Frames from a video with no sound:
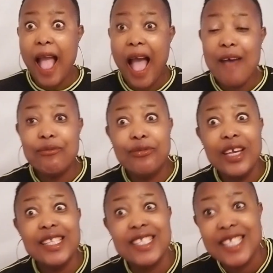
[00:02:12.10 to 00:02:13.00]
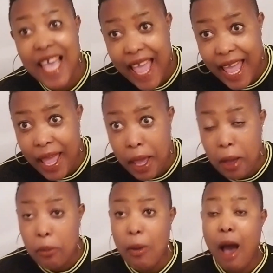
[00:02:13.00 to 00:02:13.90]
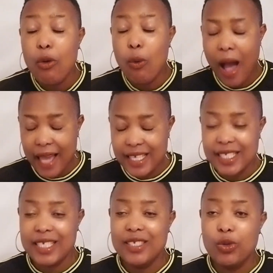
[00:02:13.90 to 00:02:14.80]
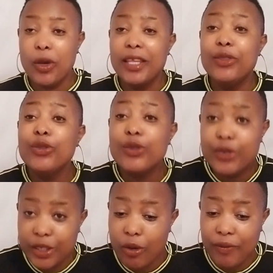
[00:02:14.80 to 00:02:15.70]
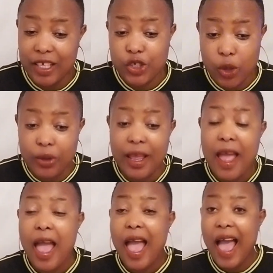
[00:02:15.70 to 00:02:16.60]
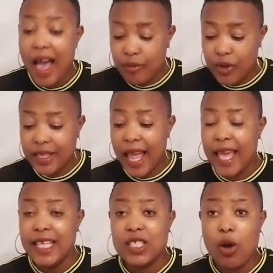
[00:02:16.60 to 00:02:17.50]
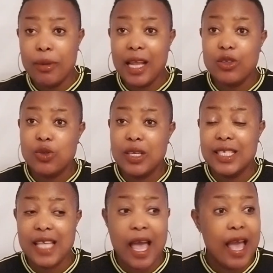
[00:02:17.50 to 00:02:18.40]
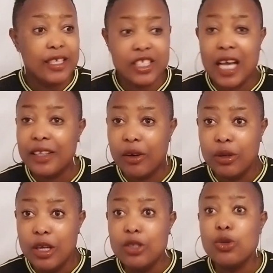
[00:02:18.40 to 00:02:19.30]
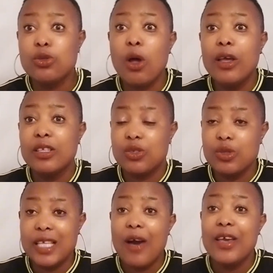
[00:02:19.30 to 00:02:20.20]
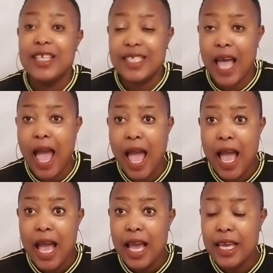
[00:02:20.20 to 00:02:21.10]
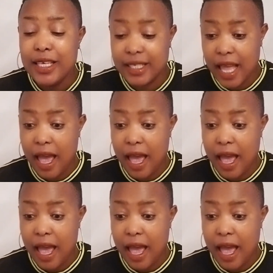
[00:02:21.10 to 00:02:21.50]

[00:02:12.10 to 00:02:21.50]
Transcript: Every day, Marwa is doing renovation. Every day, he's coming out to his channel to tell his